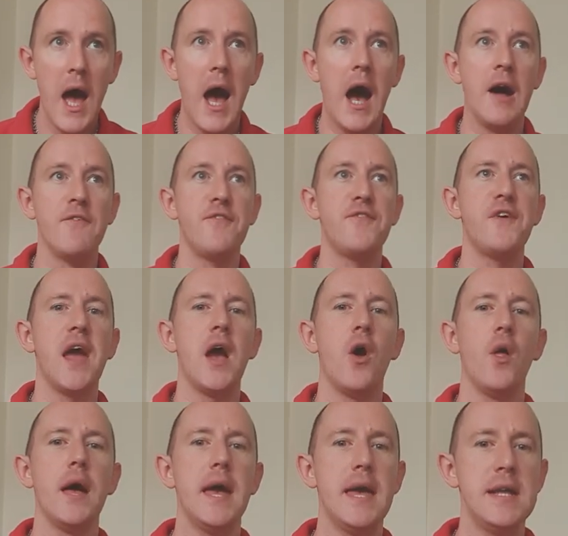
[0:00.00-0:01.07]
and
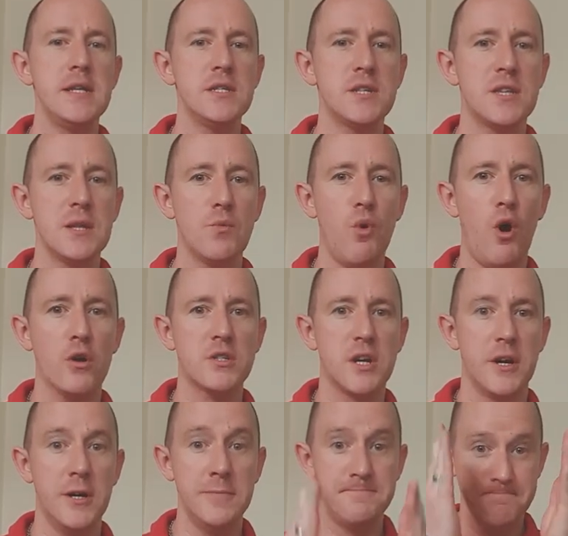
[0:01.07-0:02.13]
fell into the
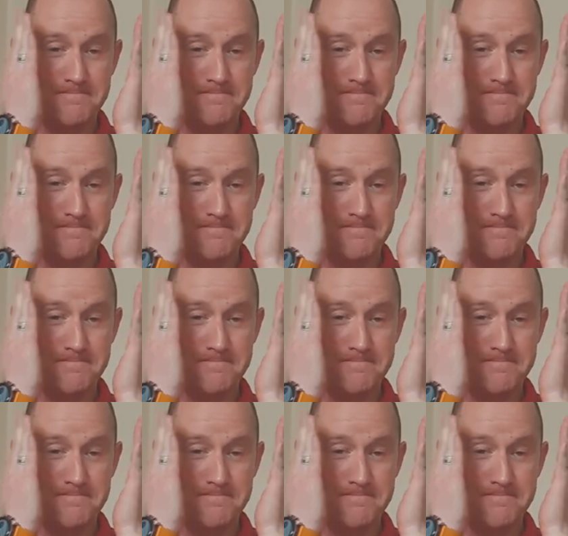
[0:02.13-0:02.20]
water,